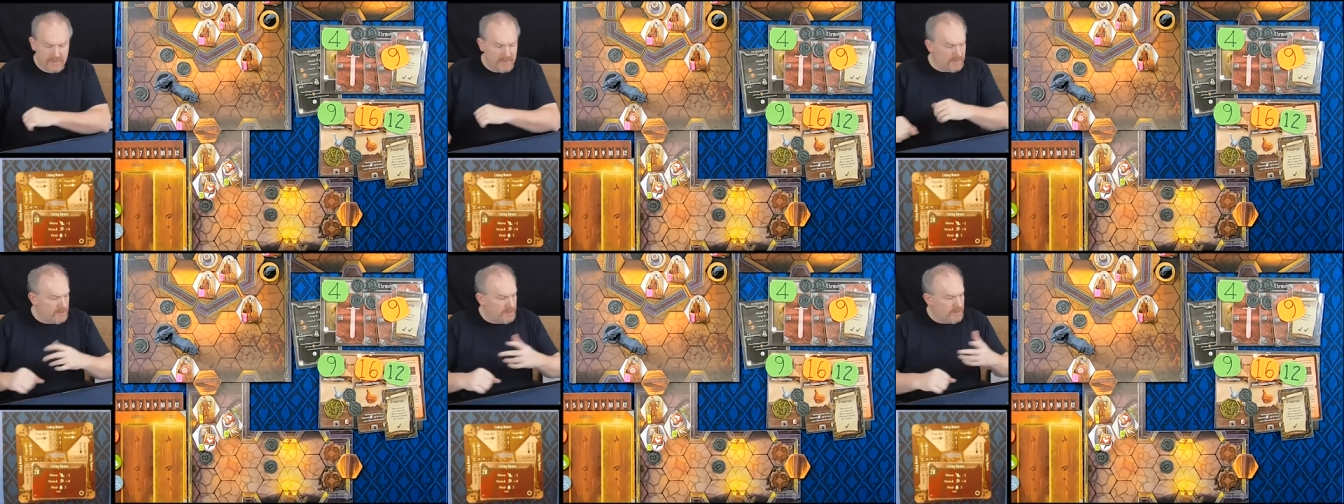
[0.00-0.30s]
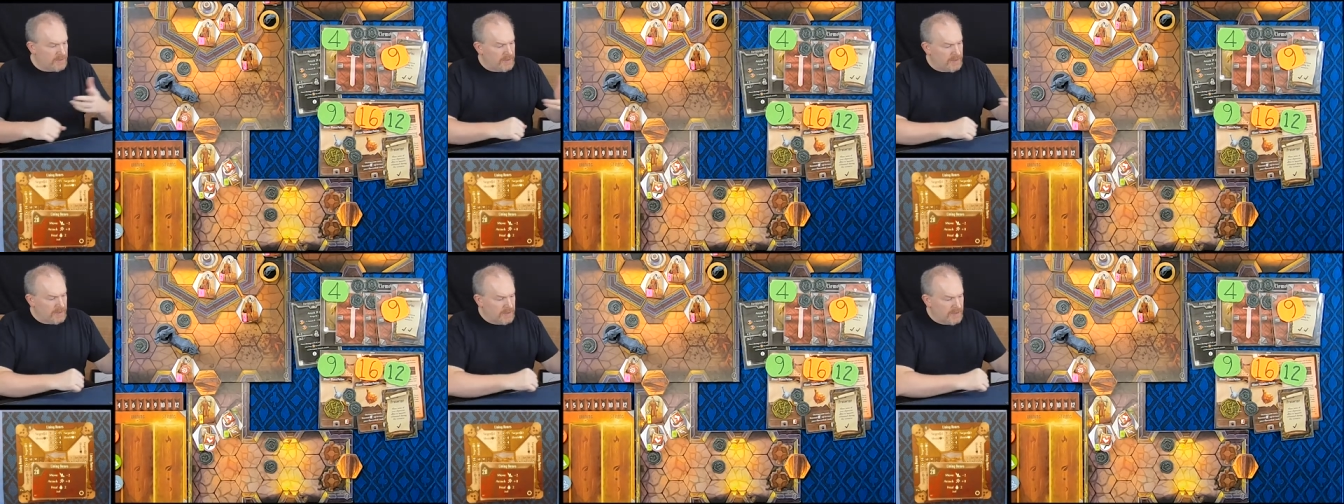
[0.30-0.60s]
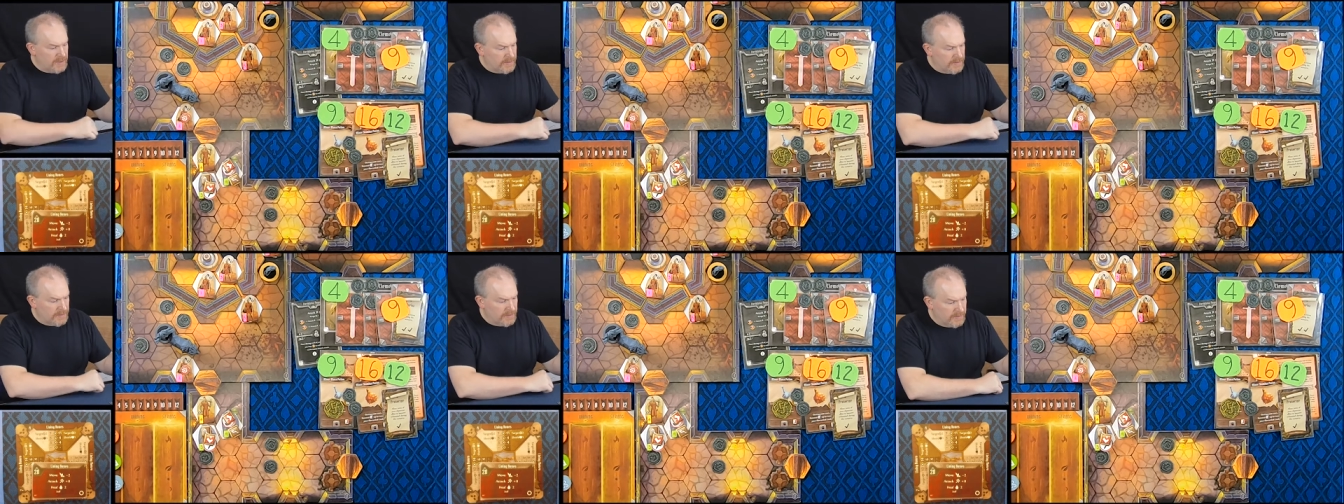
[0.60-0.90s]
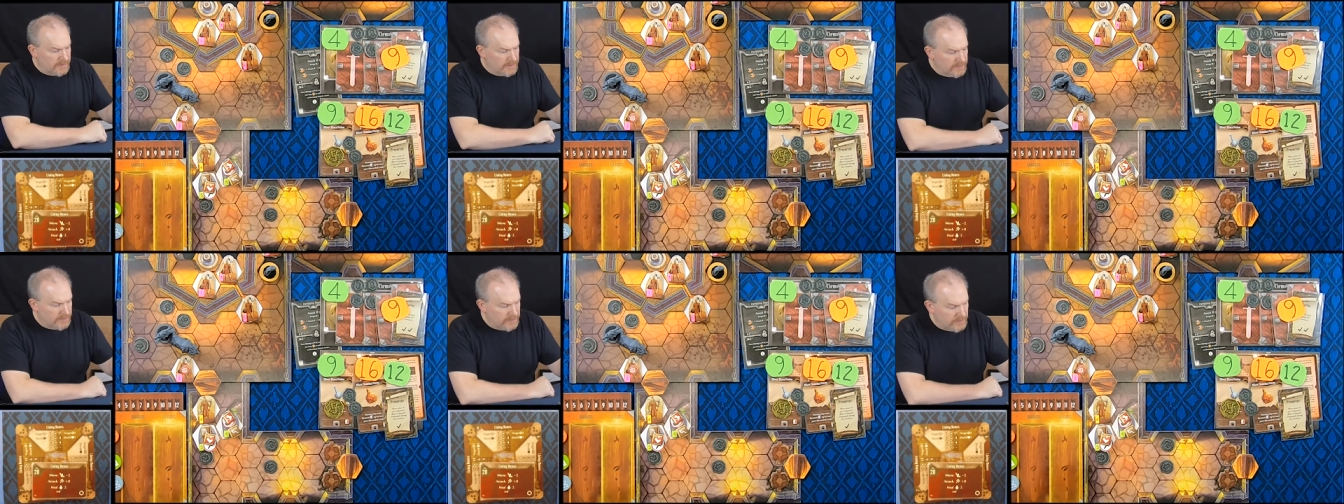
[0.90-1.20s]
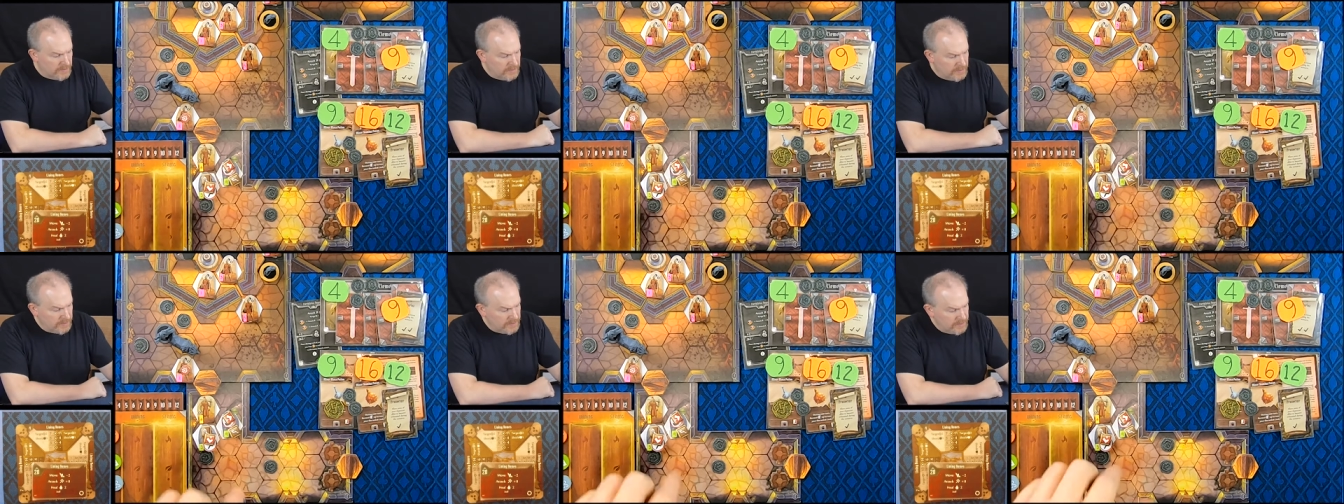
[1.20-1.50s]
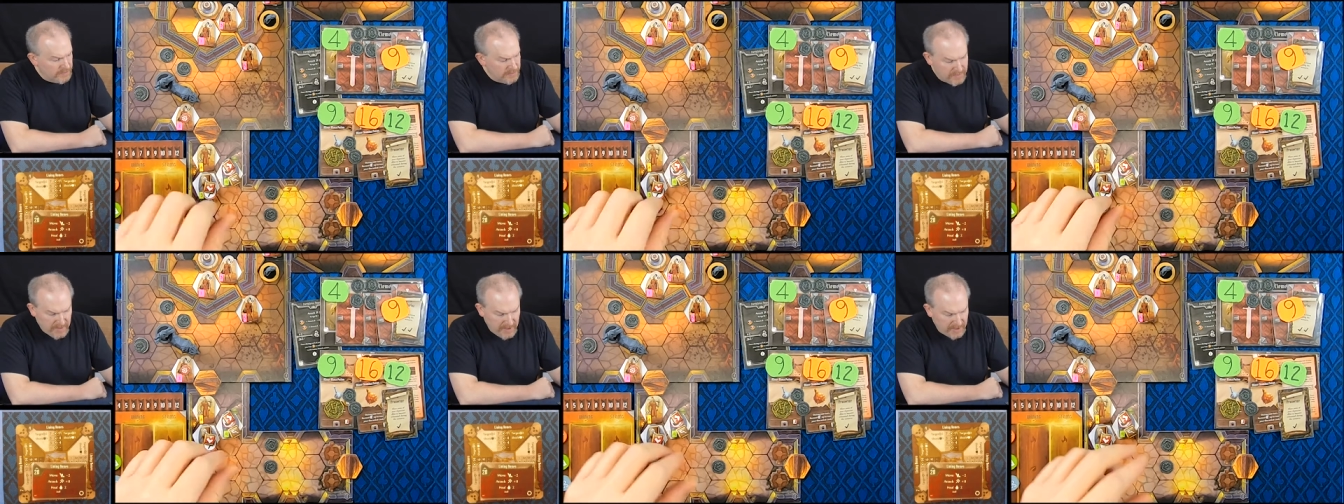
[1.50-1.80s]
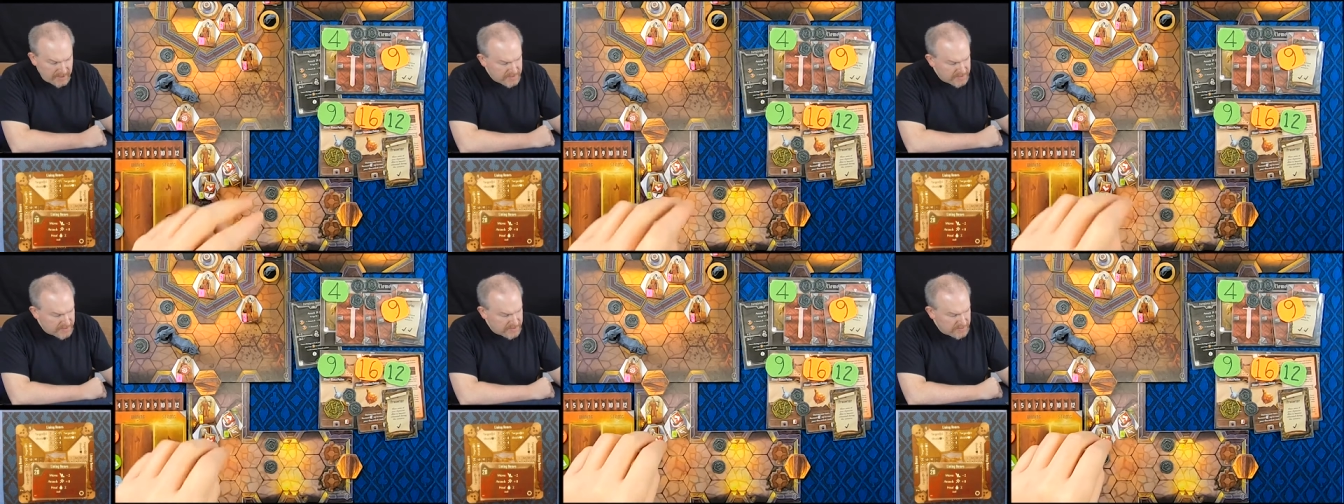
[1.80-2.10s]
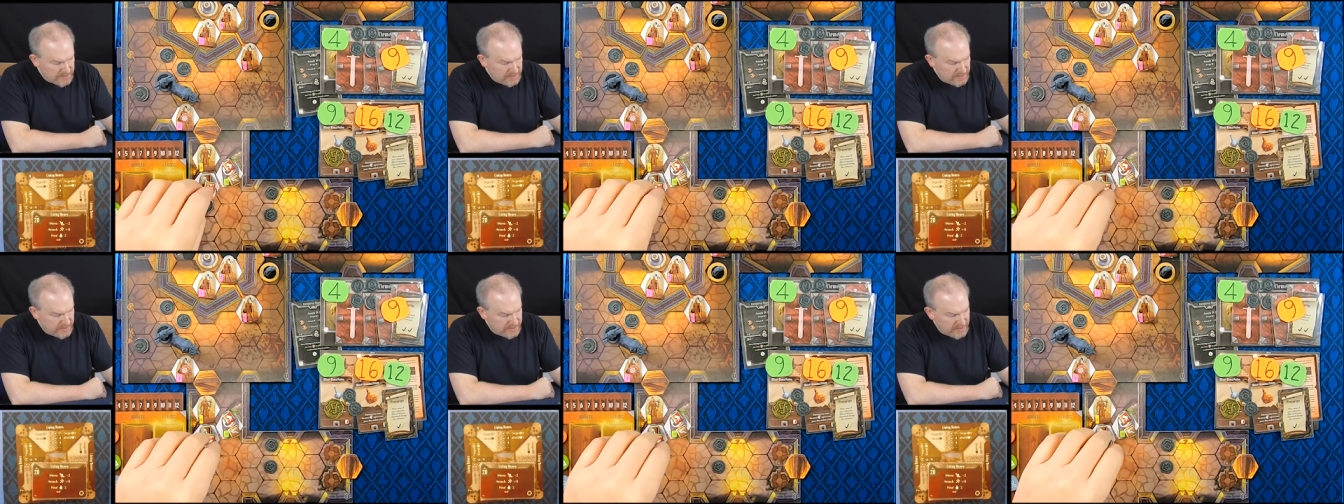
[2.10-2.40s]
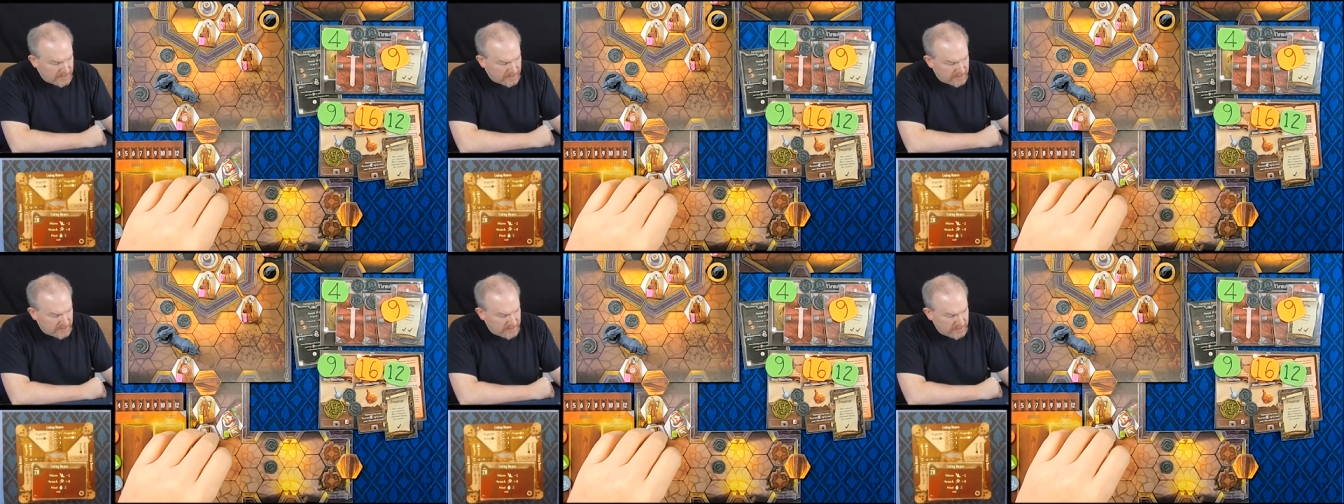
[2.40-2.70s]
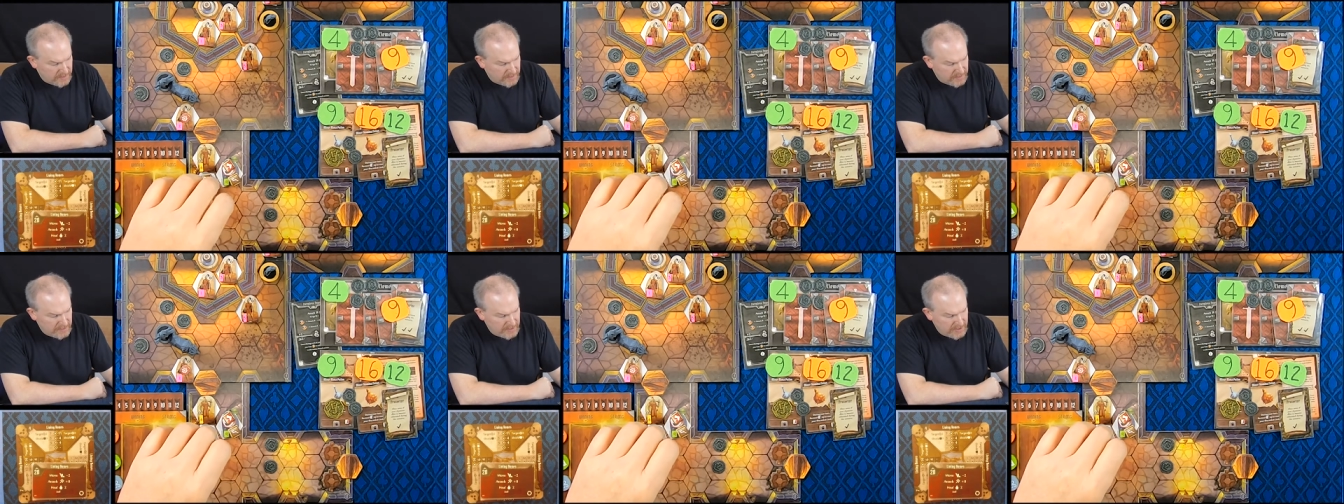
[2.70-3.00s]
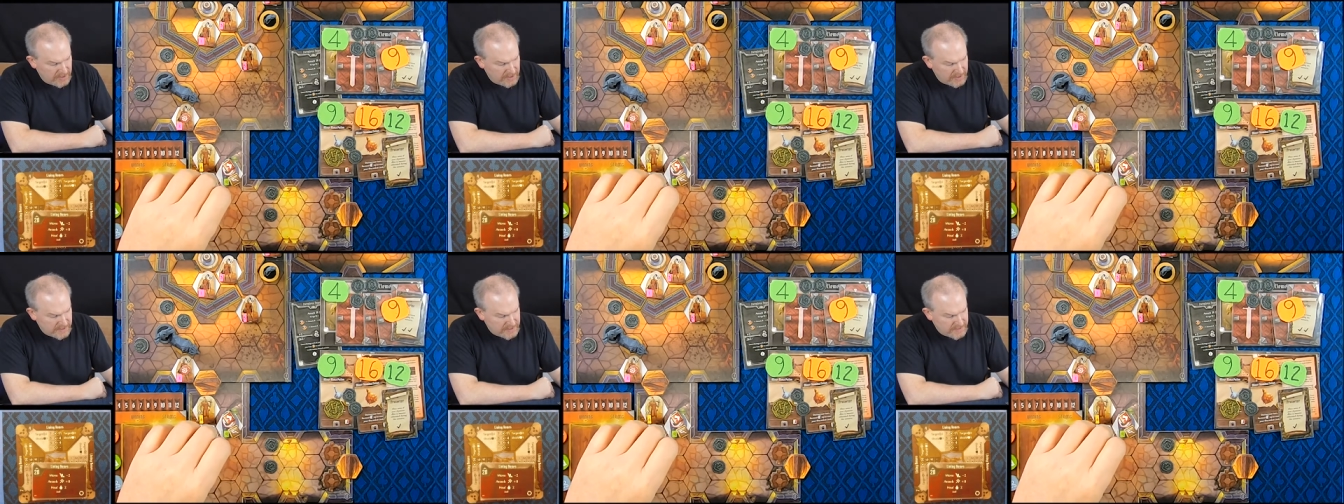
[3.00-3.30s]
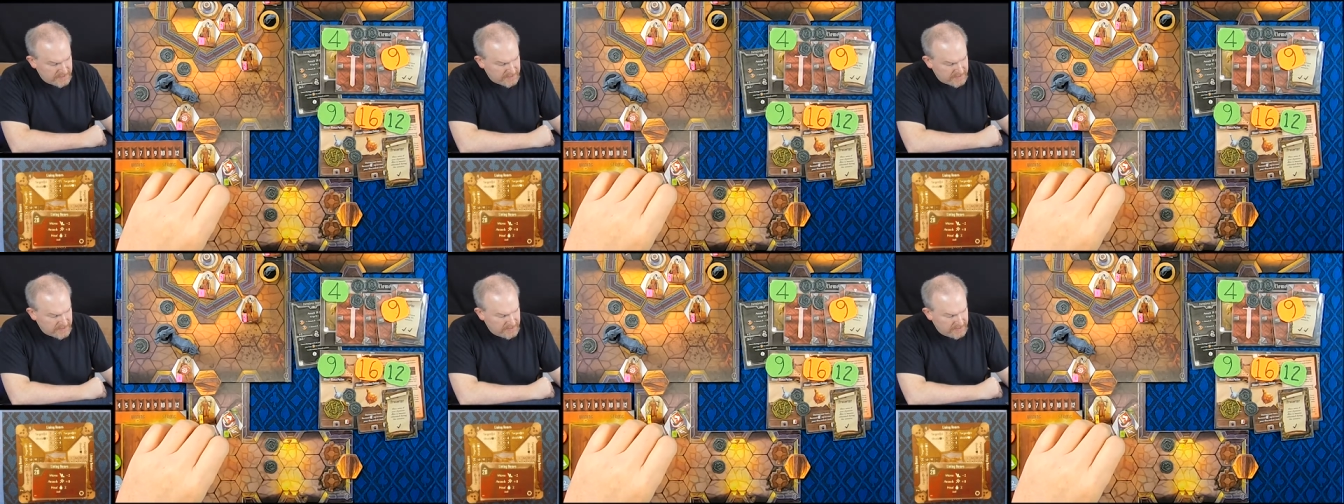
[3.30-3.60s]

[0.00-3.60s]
They're going to do move -2, but they're immobilized.